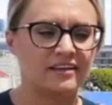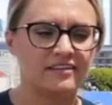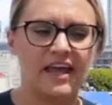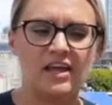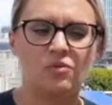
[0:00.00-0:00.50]

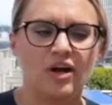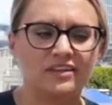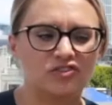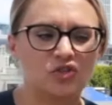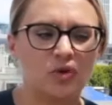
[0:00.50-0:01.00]
site
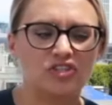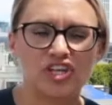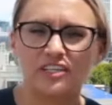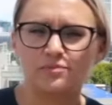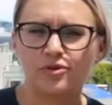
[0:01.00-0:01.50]
wants to
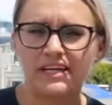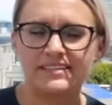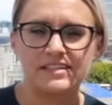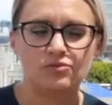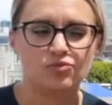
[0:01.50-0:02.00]
adjust
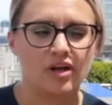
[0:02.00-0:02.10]
pricing